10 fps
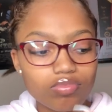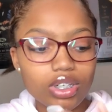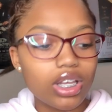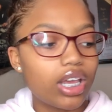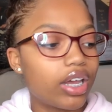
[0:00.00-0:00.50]

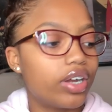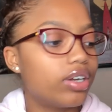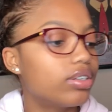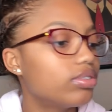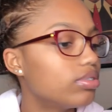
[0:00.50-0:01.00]
really
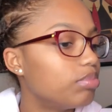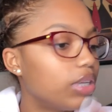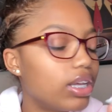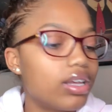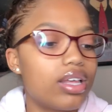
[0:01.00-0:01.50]
care
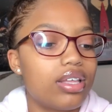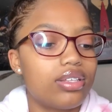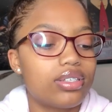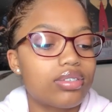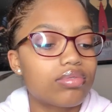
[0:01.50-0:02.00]

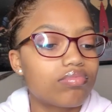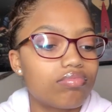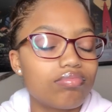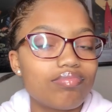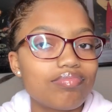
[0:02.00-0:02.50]
because
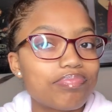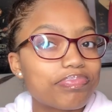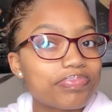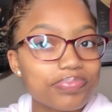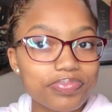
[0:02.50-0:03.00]

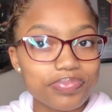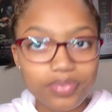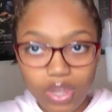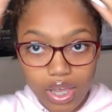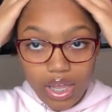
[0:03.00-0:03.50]

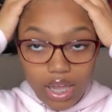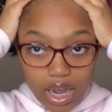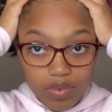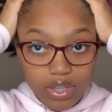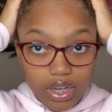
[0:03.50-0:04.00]
yeah, I
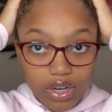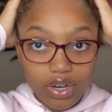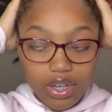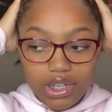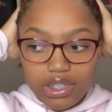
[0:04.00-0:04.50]
don't really care.
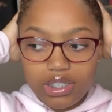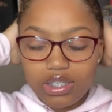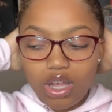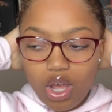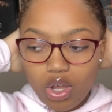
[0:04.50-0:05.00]

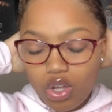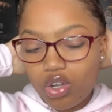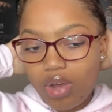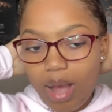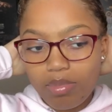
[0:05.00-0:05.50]

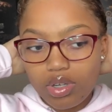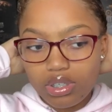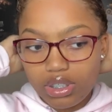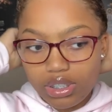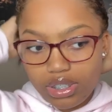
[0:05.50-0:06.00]
So I'm
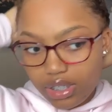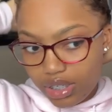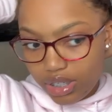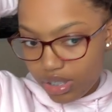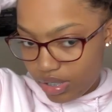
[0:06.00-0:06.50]
going
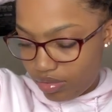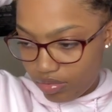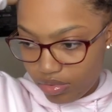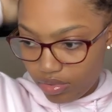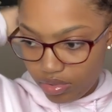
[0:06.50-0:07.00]
to,
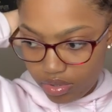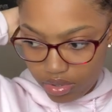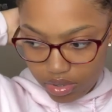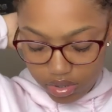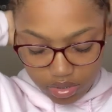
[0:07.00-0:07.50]

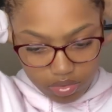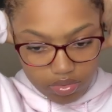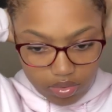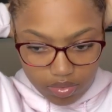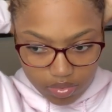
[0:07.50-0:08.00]

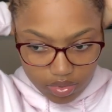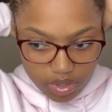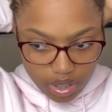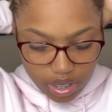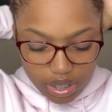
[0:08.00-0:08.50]
ooh,
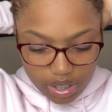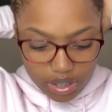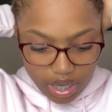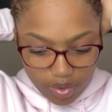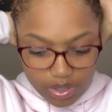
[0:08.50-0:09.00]
like it's
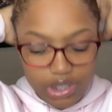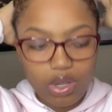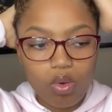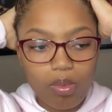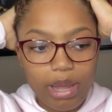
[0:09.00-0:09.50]
like
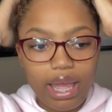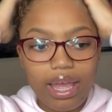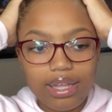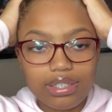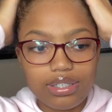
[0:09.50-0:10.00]
so
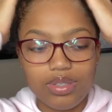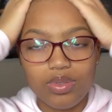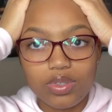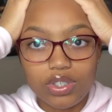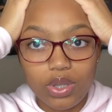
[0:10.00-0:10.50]
bad, it's
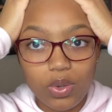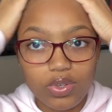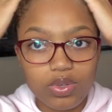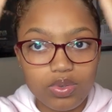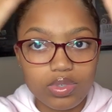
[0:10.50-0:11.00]
so
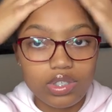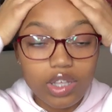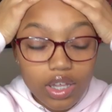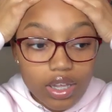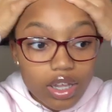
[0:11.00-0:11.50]
loose.
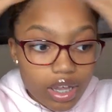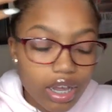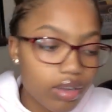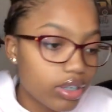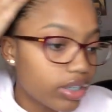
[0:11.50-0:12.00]
I
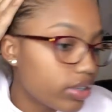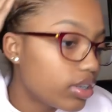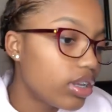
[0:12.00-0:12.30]
don't care.